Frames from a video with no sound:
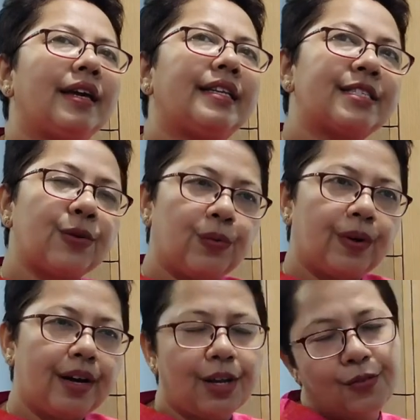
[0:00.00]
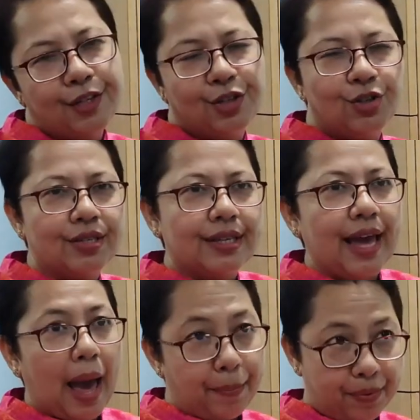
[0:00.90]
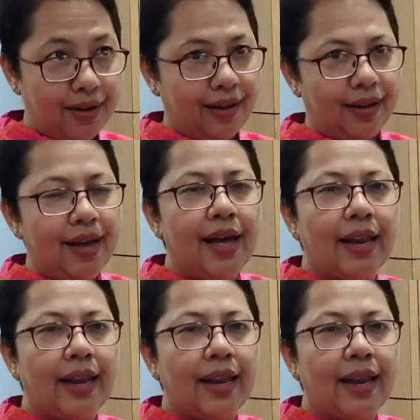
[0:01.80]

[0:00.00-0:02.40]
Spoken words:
it is a word which you see happening.